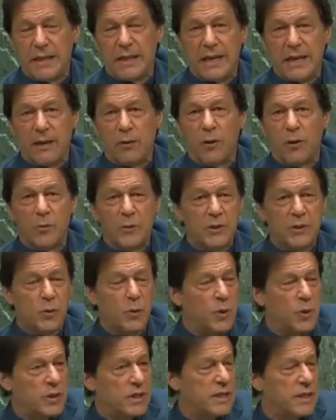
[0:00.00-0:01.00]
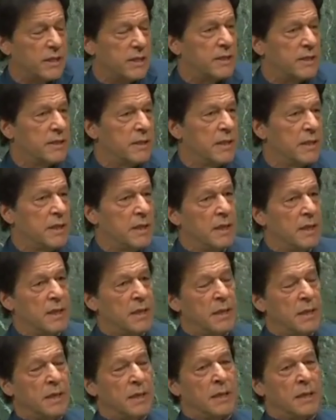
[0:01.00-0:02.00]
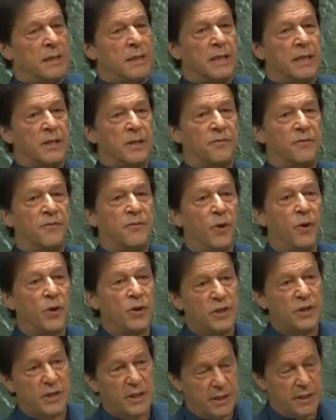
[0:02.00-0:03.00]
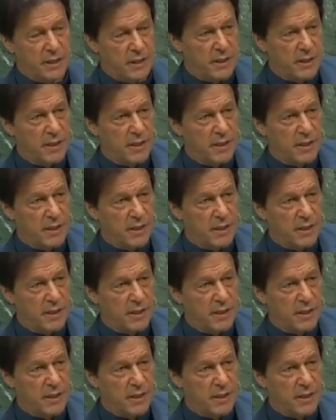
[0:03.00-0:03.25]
and I always quote this, that the fourth